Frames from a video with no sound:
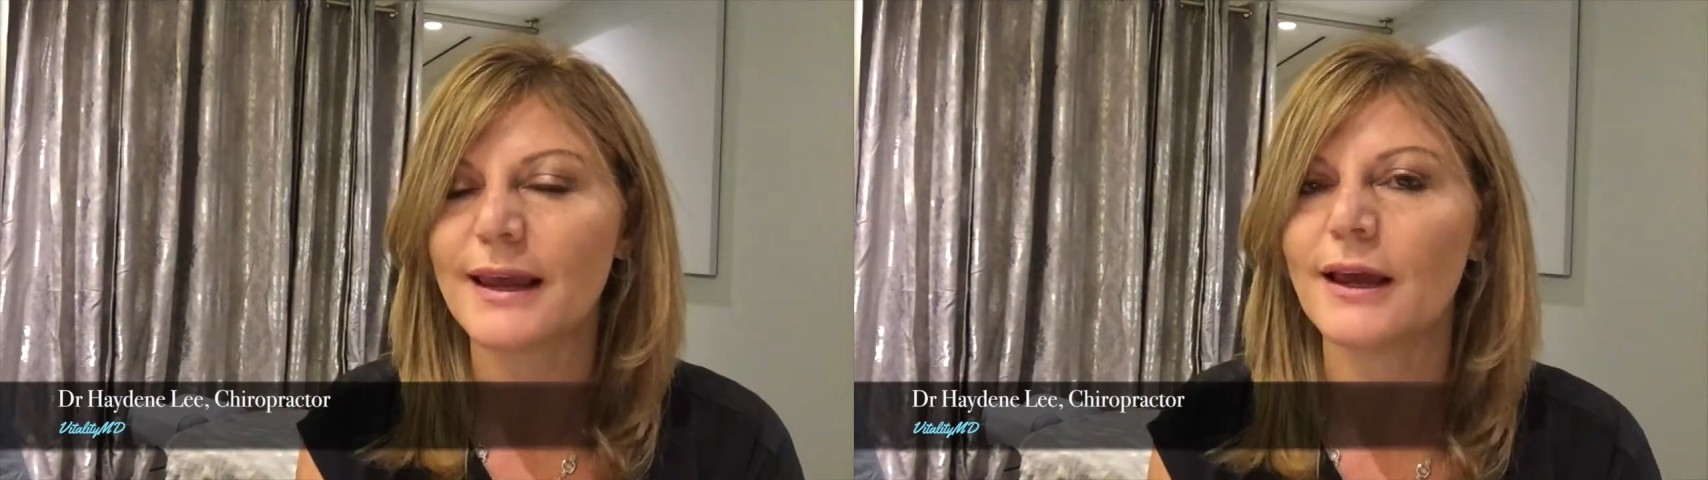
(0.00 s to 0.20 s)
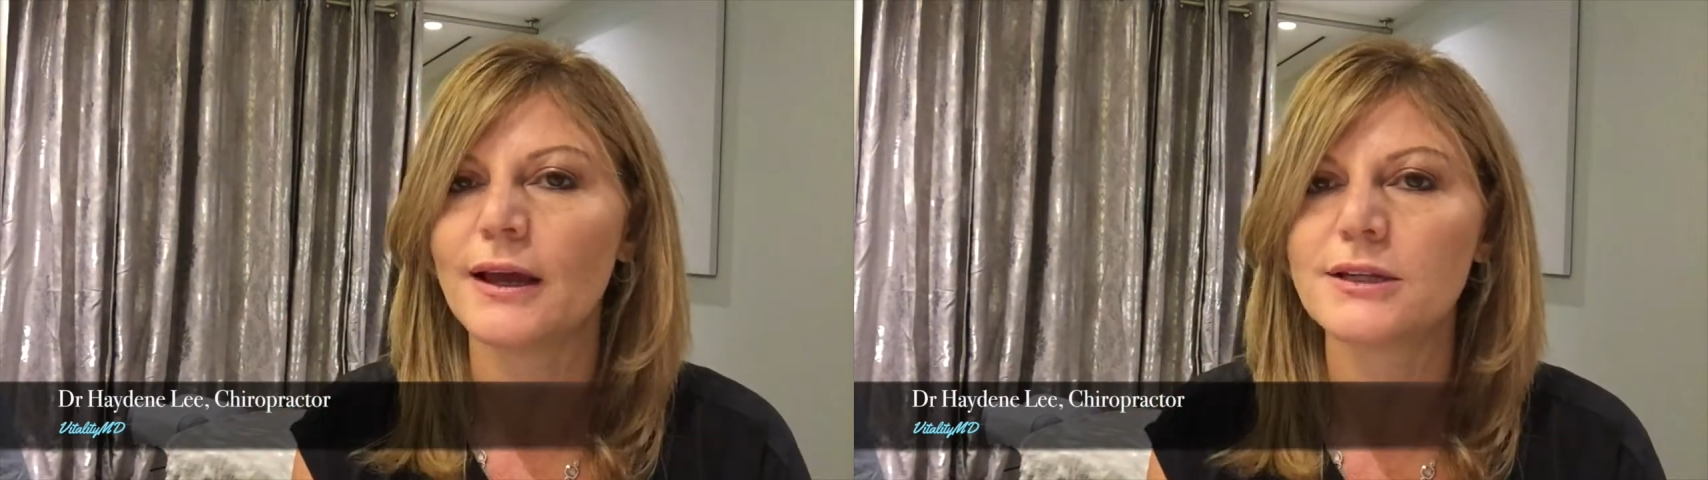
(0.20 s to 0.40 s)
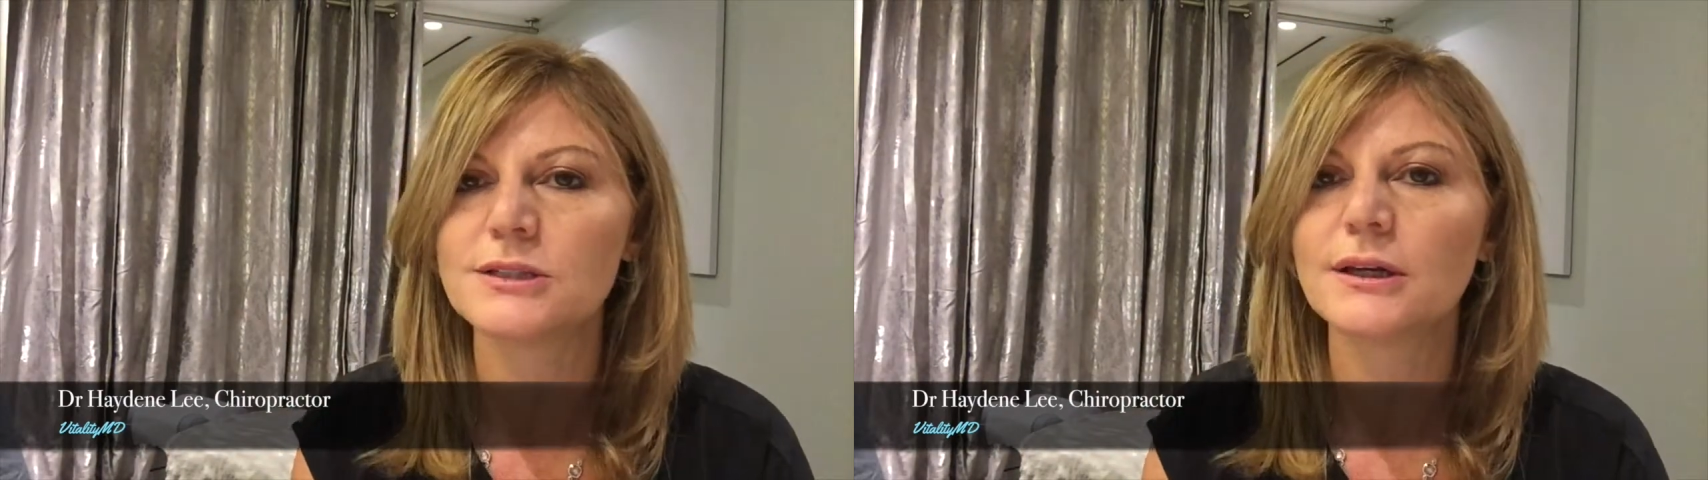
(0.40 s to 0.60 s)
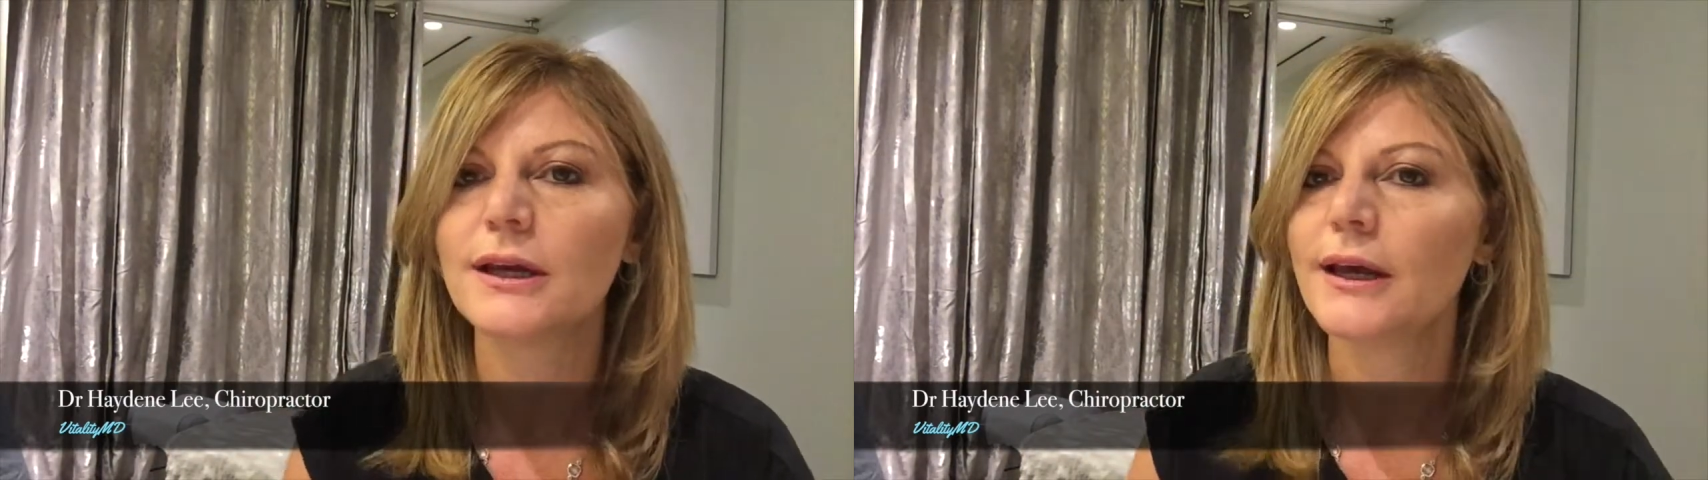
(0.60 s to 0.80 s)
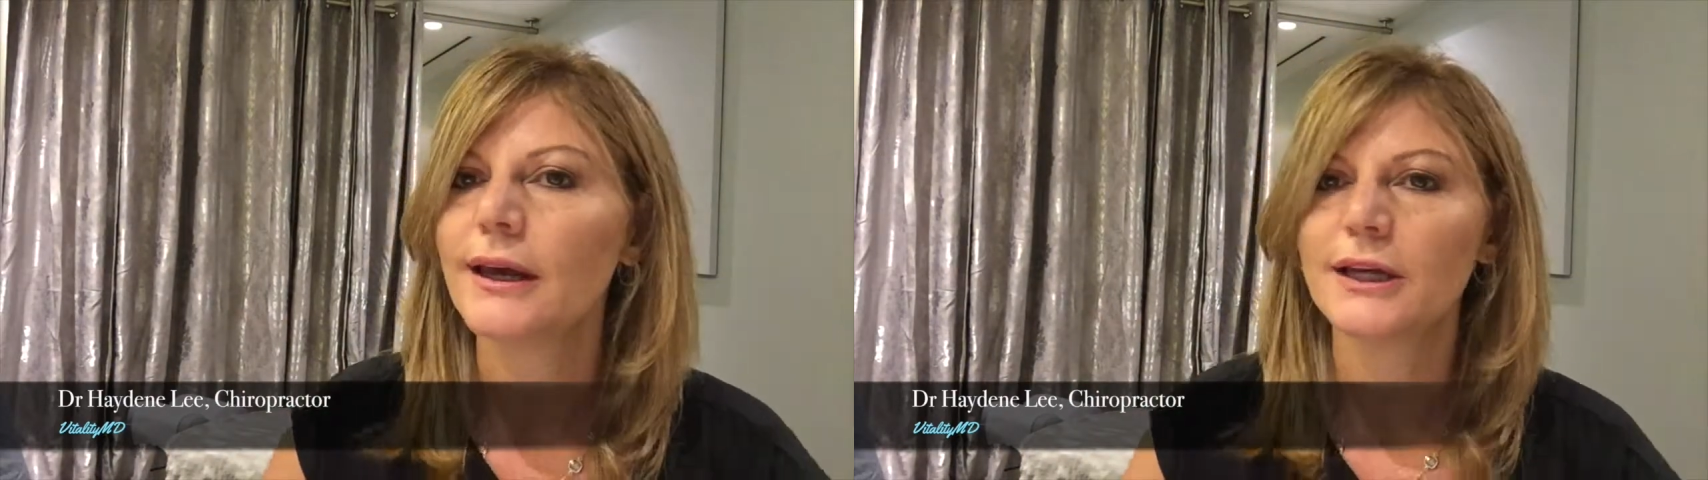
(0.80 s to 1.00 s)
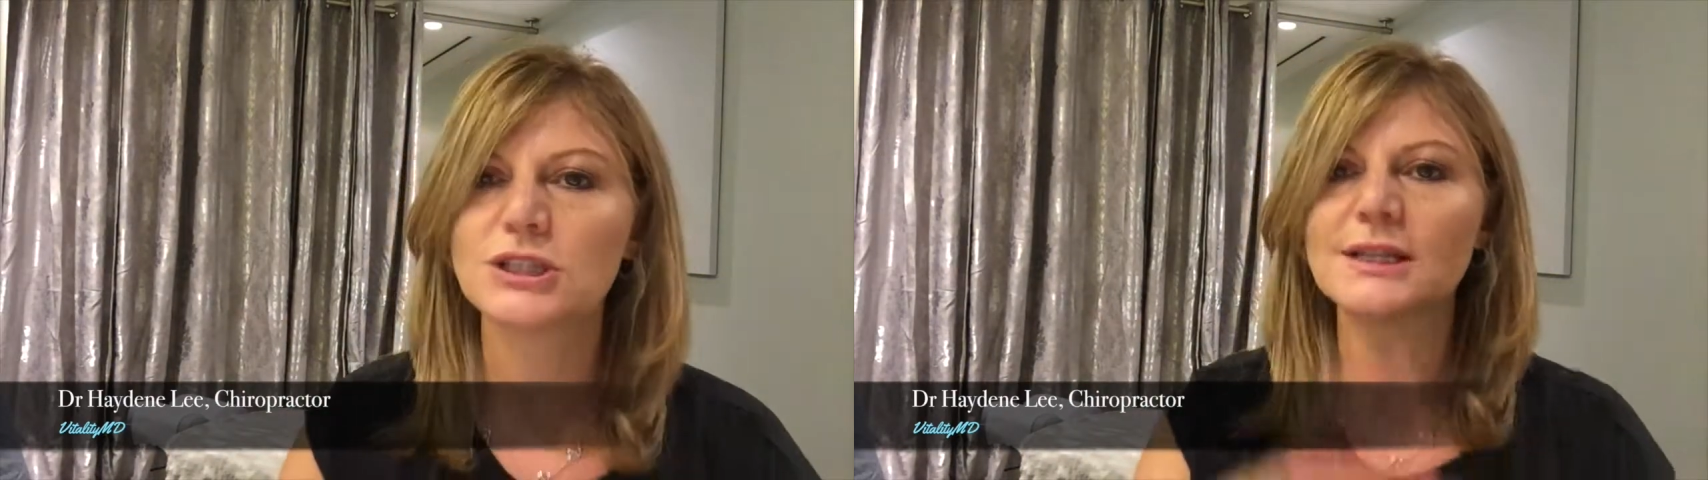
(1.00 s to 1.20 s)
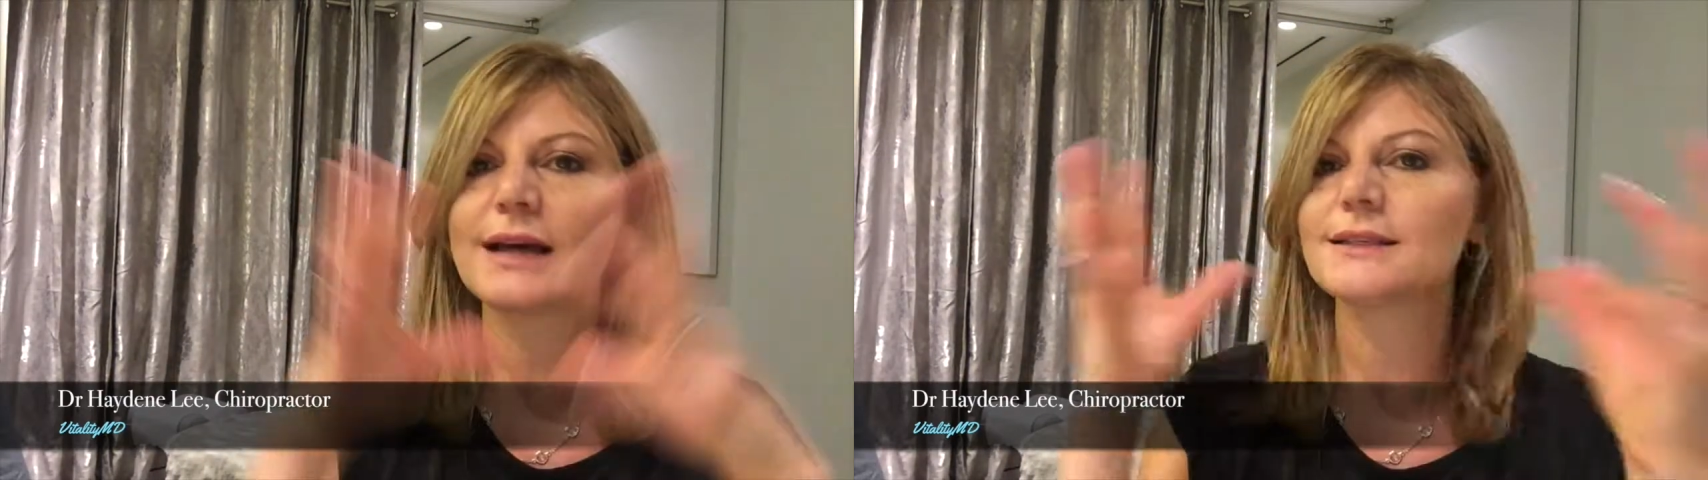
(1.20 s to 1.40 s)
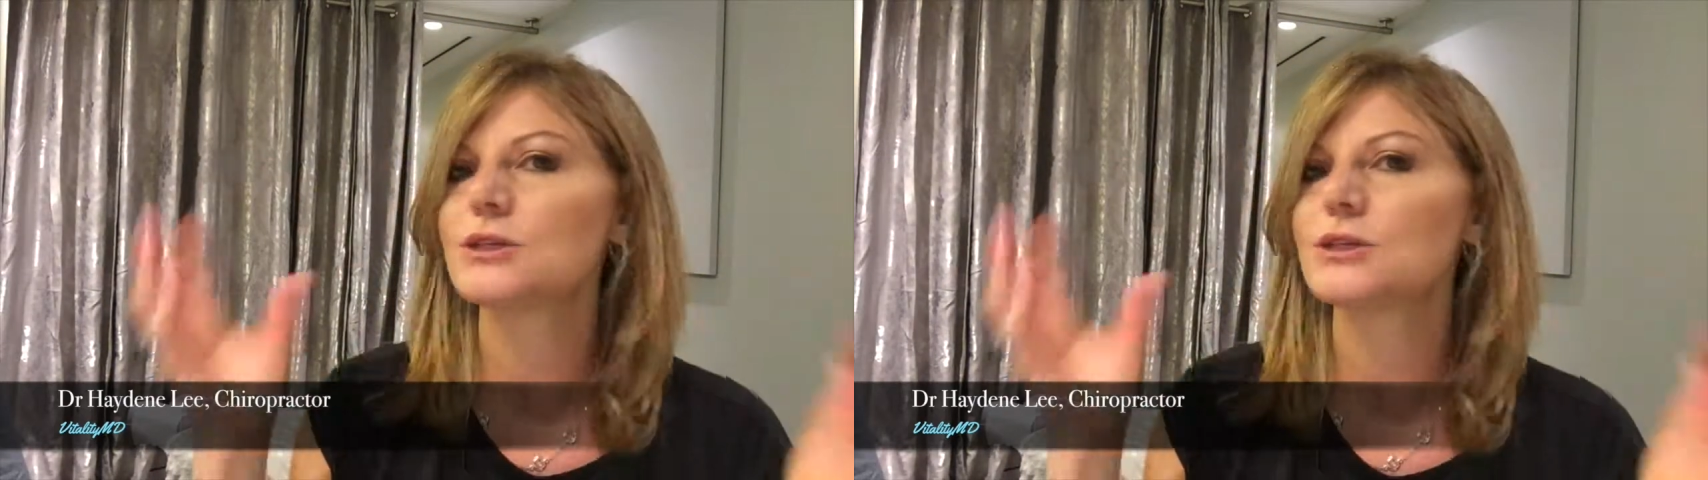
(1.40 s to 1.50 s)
and it just has